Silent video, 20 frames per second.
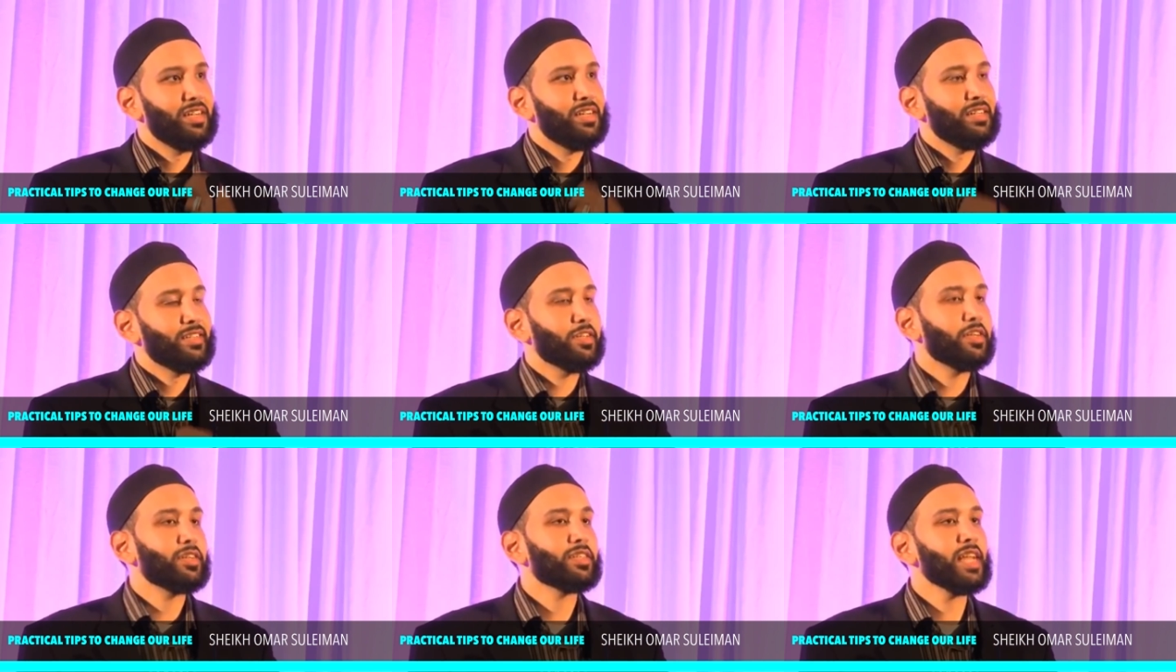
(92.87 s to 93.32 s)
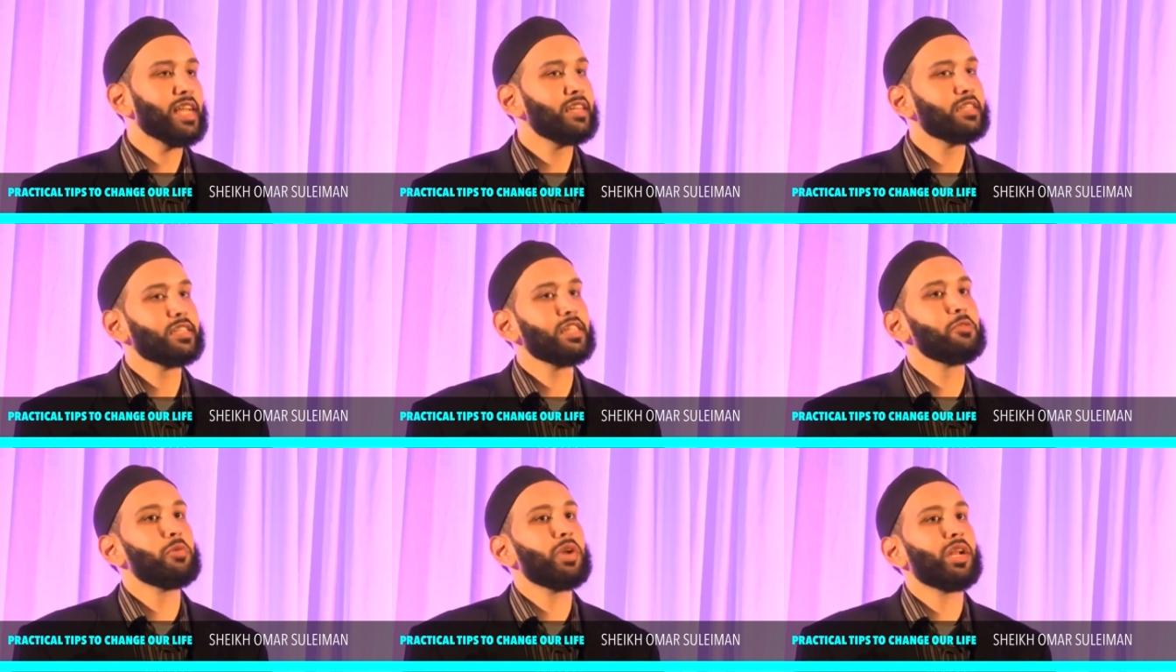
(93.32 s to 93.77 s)
So
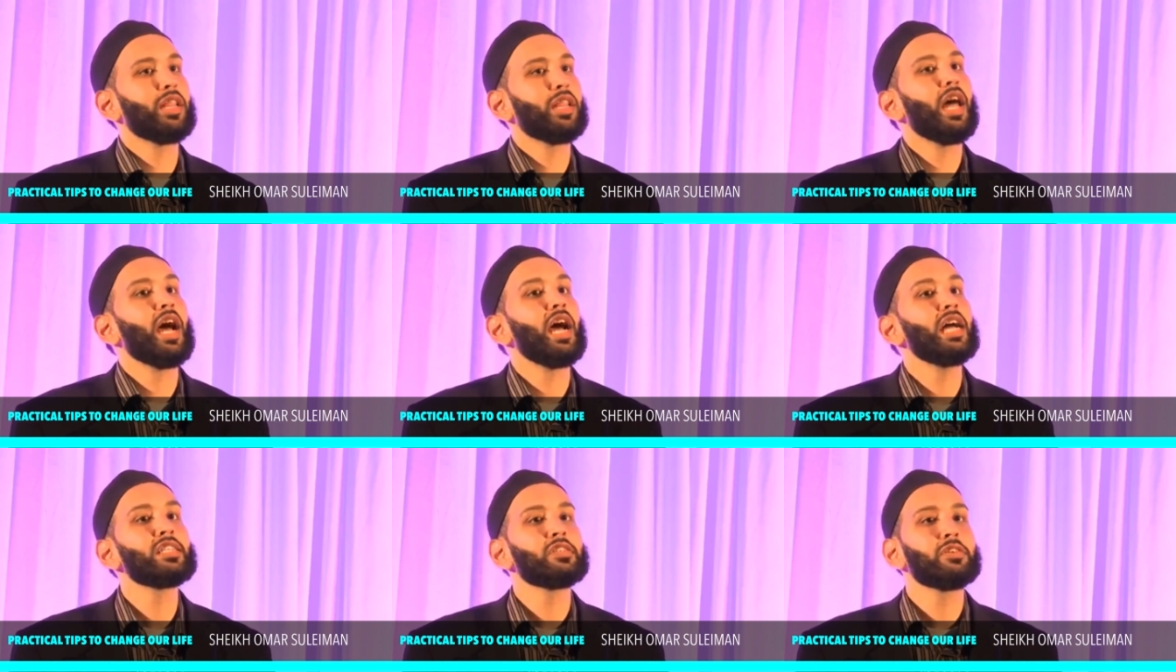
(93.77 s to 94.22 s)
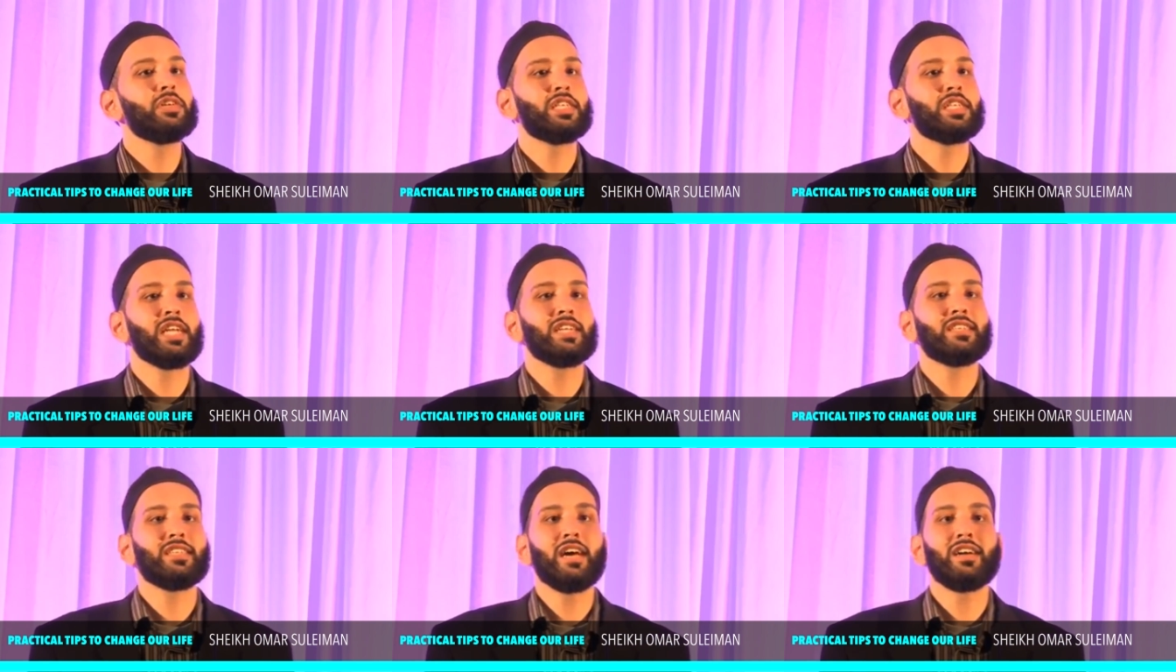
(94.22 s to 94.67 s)
essentially what Allah
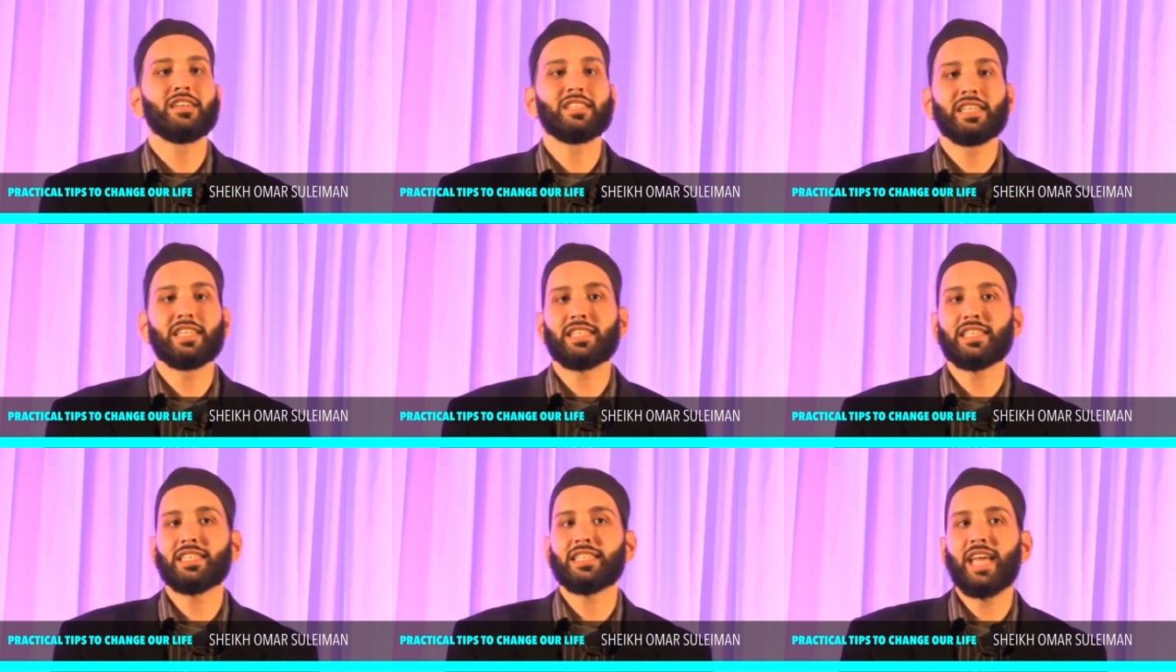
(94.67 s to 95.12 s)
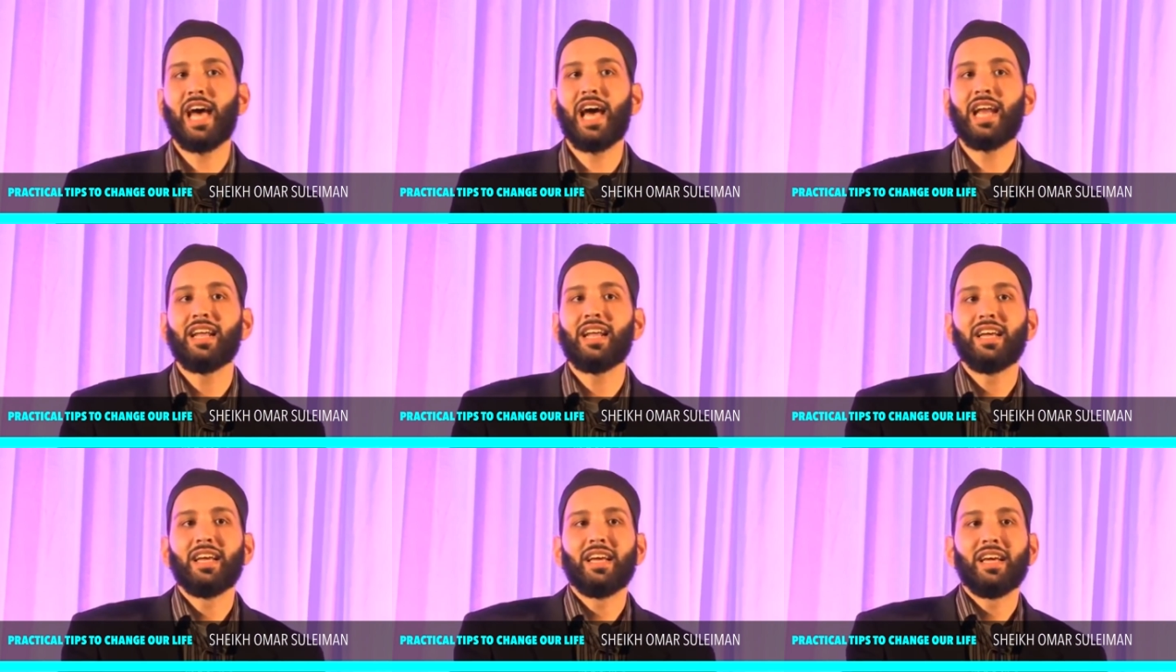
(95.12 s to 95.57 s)
Azza tells us is
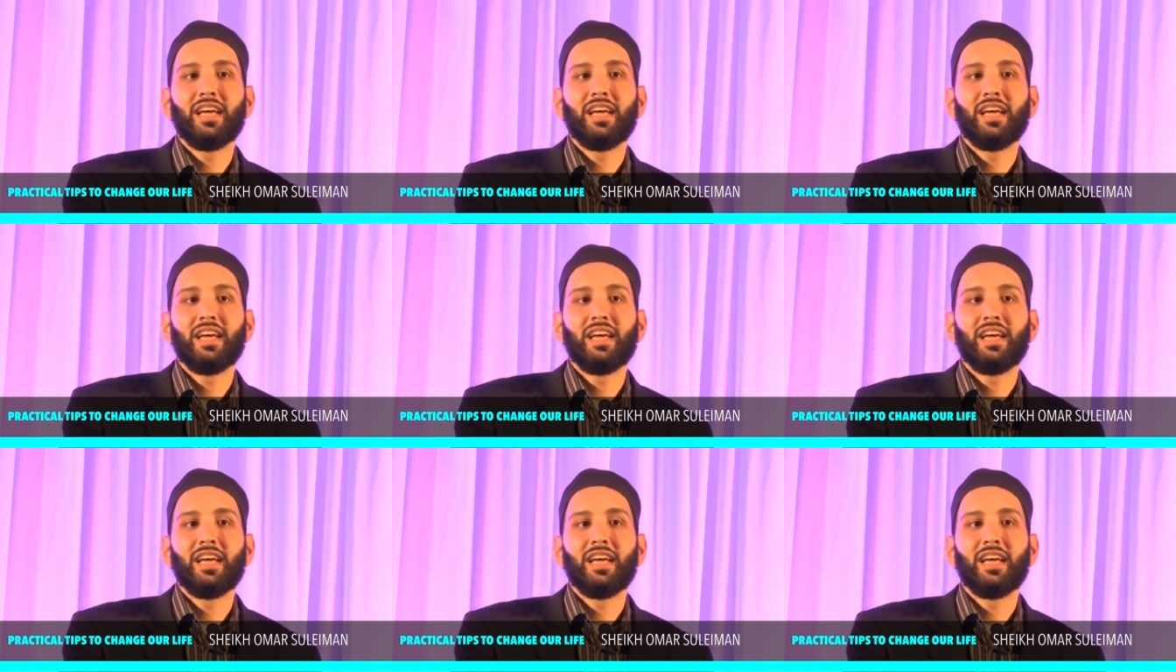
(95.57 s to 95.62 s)
that